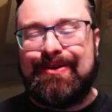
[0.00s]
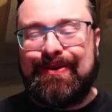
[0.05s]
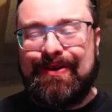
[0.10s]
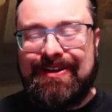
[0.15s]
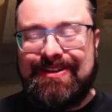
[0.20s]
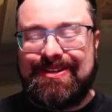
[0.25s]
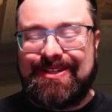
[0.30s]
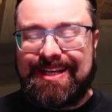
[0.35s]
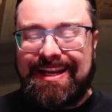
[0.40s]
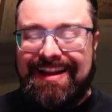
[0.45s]

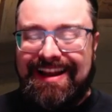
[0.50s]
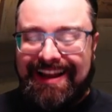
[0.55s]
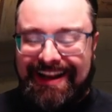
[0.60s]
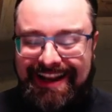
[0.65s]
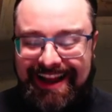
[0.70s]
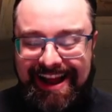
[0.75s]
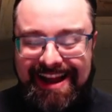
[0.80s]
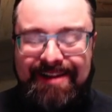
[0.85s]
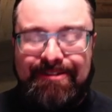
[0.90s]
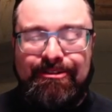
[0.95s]
was
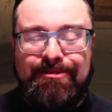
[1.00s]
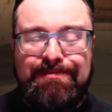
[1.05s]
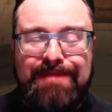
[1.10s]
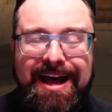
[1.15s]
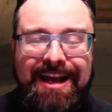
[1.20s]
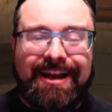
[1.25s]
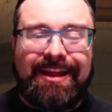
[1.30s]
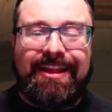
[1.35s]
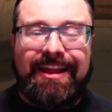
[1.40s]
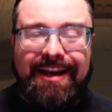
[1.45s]
kind of a
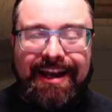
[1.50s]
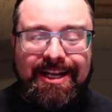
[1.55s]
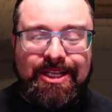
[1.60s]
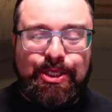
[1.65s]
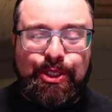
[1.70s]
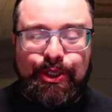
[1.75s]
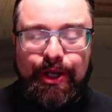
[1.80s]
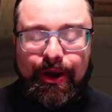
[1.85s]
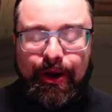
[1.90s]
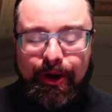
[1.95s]
meta that I
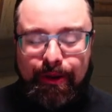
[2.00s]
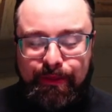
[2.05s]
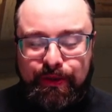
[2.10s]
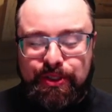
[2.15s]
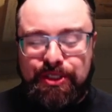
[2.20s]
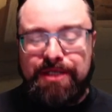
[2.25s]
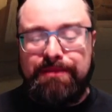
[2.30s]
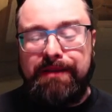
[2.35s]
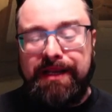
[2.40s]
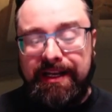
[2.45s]
saw
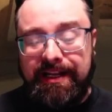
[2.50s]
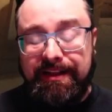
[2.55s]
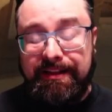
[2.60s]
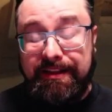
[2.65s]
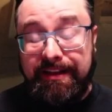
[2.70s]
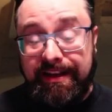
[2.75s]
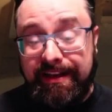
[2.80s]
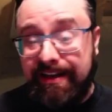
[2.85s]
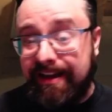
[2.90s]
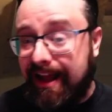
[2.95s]
almost
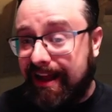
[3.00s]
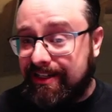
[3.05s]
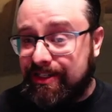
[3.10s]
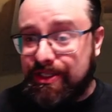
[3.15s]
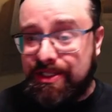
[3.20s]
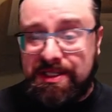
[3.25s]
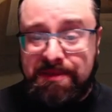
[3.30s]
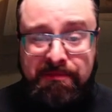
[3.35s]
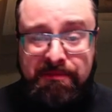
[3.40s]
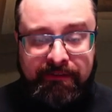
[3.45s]
immediately, not
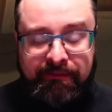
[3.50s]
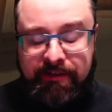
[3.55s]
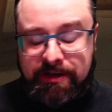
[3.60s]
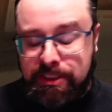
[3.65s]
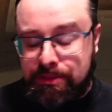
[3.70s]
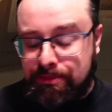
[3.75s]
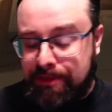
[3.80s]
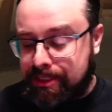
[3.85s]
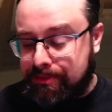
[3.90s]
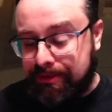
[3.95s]
just in my
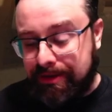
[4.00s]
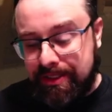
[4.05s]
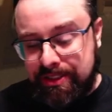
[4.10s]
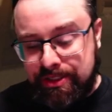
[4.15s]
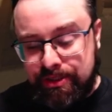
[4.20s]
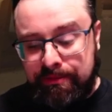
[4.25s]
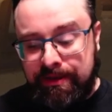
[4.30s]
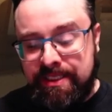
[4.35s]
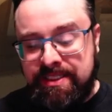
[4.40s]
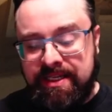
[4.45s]
first match, but
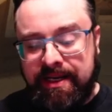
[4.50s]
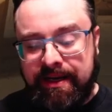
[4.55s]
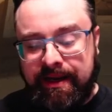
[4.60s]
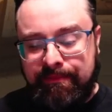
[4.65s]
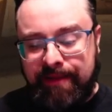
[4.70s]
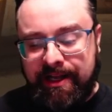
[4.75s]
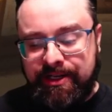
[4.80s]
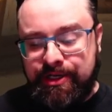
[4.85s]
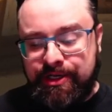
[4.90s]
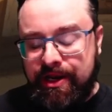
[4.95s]
also in my
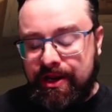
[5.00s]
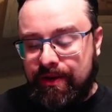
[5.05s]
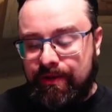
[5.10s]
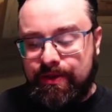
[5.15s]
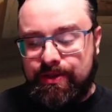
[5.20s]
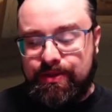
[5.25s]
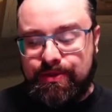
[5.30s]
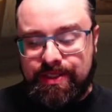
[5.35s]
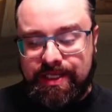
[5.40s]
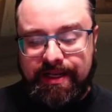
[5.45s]
second match,
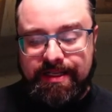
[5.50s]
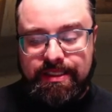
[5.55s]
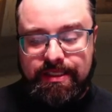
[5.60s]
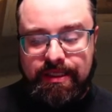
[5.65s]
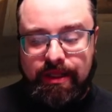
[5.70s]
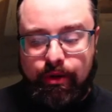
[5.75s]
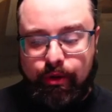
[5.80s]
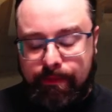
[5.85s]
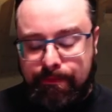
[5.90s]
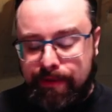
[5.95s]
which was against
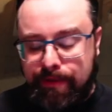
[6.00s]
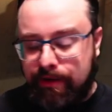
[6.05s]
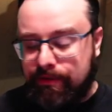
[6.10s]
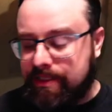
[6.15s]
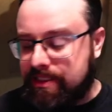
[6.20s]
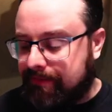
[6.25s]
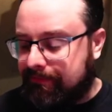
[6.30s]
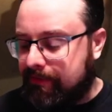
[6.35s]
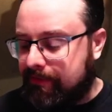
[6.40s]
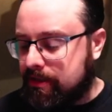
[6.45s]
lower
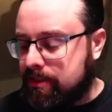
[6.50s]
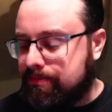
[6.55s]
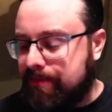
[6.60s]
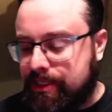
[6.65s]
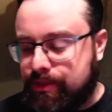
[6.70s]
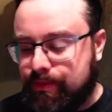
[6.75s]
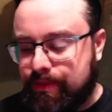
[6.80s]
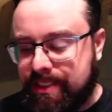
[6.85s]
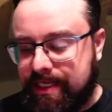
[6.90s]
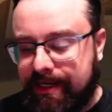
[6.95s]
opponents. The first
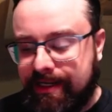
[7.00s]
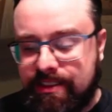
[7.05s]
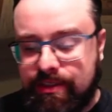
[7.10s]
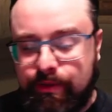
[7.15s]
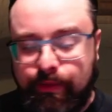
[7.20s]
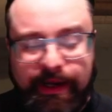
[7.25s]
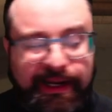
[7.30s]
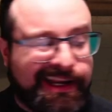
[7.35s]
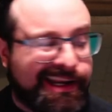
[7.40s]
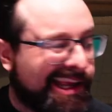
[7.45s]
match was against
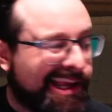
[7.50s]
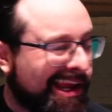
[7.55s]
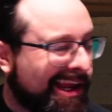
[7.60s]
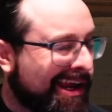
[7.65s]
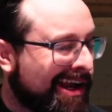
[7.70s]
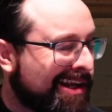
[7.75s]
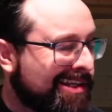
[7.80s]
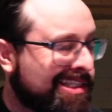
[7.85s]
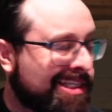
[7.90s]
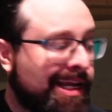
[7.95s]
Awakened
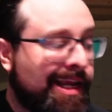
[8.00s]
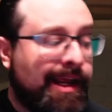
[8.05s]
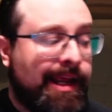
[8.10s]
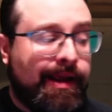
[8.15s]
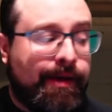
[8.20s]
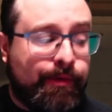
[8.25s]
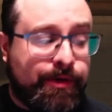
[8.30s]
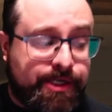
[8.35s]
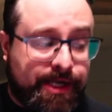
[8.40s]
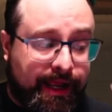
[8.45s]
Chaos,
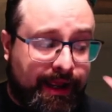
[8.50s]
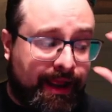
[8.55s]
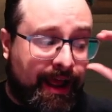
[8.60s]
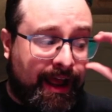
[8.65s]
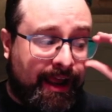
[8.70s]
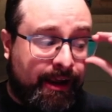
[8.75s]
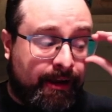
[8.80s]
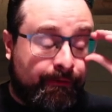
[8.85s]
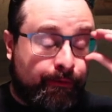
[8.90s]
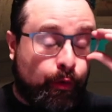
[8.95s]
which
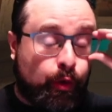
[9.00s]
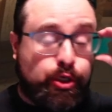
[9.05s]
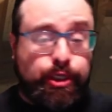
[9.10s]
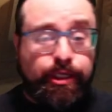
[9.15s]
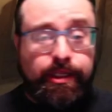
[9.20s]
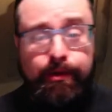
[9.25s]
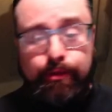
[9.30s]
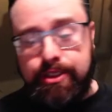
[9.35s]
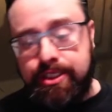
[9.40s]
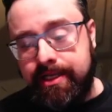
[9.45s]
I
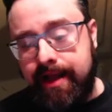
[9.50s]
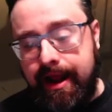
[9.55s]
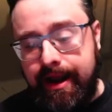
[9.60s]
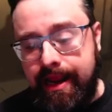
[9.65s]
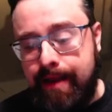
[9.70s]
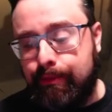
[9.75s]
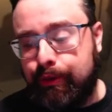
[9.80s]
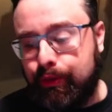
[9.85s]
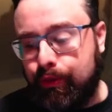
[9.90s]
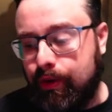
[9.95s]
unfortunately was not
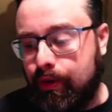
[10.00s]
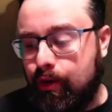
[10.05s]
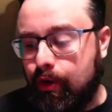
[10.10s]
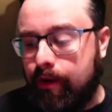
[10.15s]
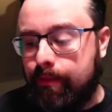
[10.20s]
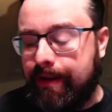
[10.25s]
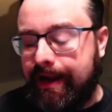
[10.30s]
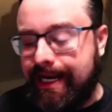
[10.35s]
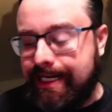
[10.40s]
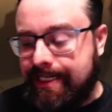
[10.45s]
able to
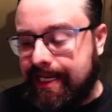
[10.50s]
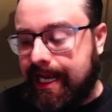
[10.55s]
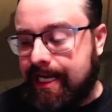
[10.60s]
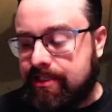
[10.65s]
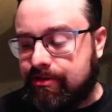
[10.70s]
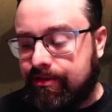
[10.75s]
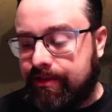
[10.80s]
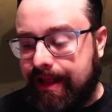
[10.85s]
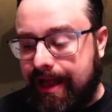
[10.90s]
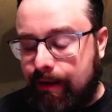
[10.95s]
record my
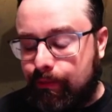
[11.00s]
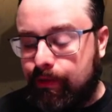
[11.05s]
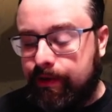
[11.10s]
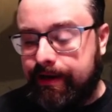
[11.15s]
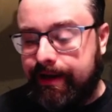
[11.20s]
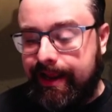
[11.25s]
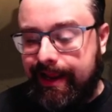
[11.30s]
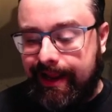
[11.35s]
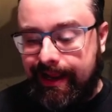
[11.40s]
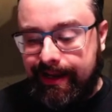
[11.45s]
attacks for that
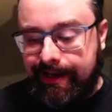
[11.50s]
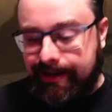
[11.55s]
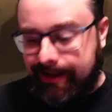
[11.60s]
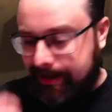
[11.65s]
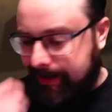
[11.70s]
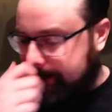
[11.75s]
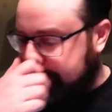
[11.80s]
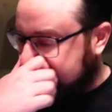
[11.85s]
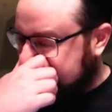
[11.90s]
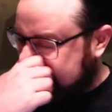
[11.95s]
one, and
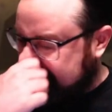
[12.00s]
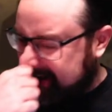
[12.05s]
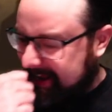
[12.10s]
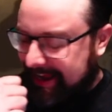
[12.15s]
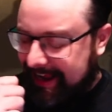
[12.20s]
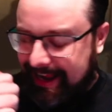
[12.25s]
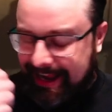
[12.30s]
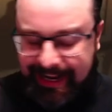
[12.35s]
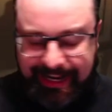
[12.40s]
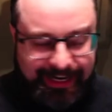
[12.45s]

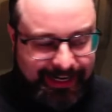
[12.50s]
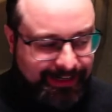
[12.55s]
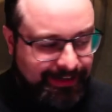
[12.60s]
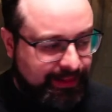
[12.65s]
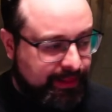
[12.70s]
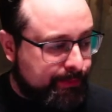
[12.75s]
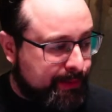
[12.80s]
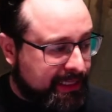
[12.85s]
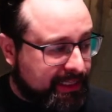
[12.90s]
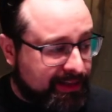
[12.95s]
I kind of
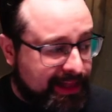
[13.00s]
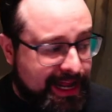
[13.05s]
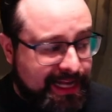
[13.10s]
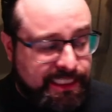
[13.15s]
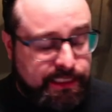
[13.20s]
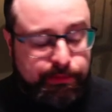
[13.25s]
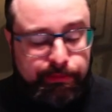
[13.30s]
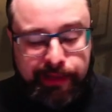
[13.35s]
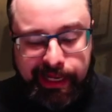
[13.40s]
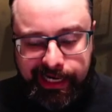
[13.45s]
did them at the
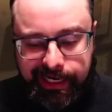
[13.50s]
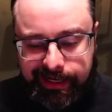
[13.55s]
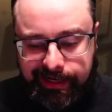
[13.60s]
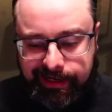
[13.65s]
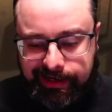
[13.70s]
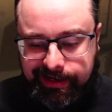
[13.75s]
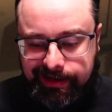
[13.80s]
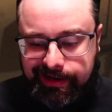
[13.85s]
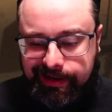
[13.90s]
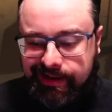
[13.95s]
last minute,
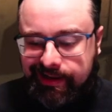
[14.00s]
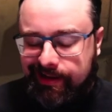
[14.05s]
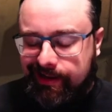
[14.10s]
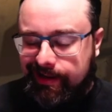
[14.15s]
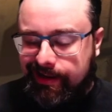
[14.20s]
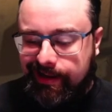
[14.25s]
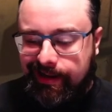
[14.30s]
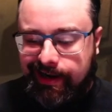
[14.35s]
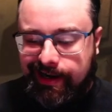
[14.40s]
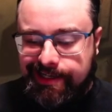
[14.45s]
and
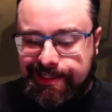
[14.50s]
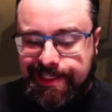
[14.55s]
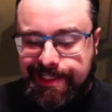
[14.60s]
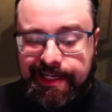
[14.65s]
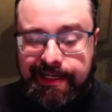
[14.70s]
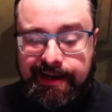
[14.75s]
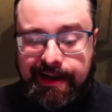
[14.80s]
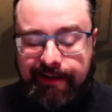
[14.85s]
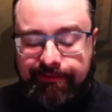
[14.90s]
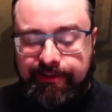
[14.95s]
I just
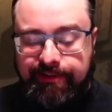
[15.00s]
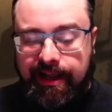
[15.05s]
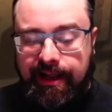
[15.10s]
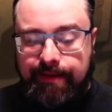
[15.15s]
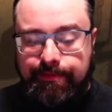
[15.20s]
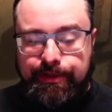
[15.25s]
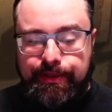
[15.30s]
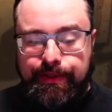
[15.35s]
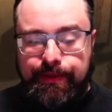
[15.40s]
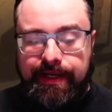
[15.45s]
didn't have
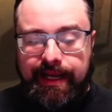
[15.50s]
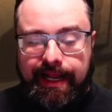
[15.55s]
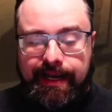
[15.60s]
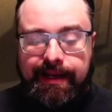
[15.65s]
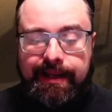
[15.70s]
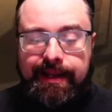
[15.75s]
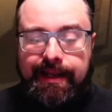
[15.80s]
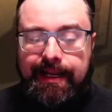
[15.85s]
time to get